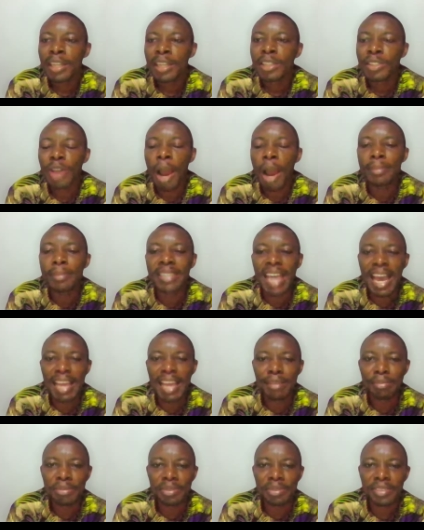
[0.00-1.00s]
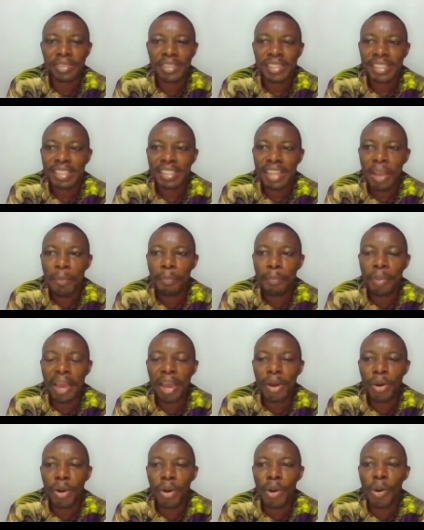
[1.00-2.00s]
Sometimes the
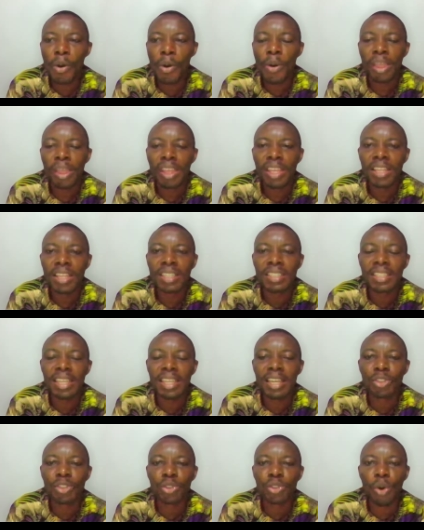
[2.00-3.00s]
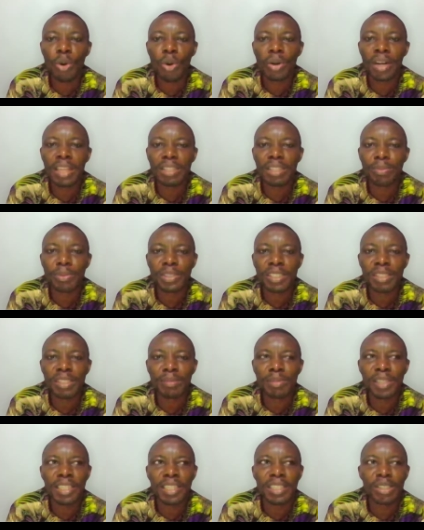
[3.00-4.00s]
payroll is a sole
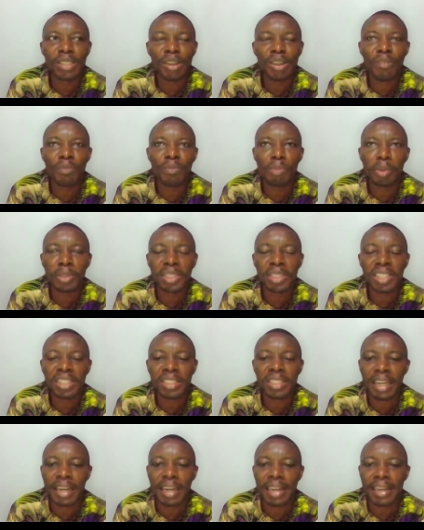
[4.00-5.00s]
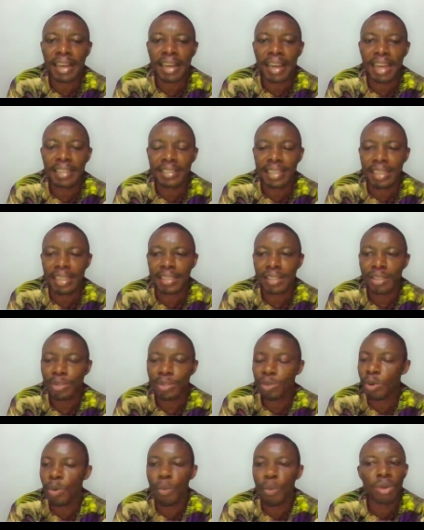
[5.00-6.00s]
responsibility of both HR and accountant.
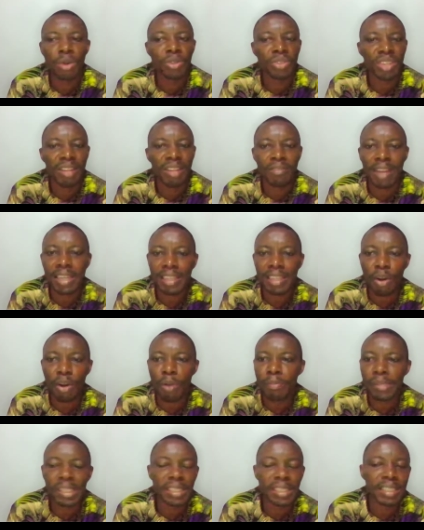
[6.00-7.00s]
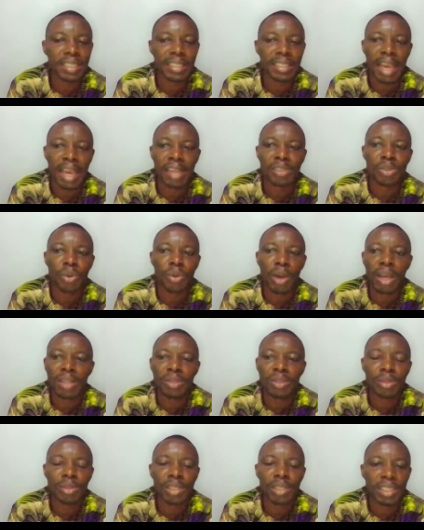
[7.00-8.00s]
So whichever the company decides to
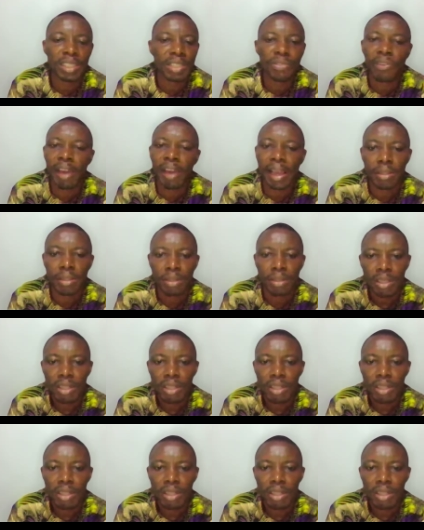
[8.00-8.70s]
handle it is fine.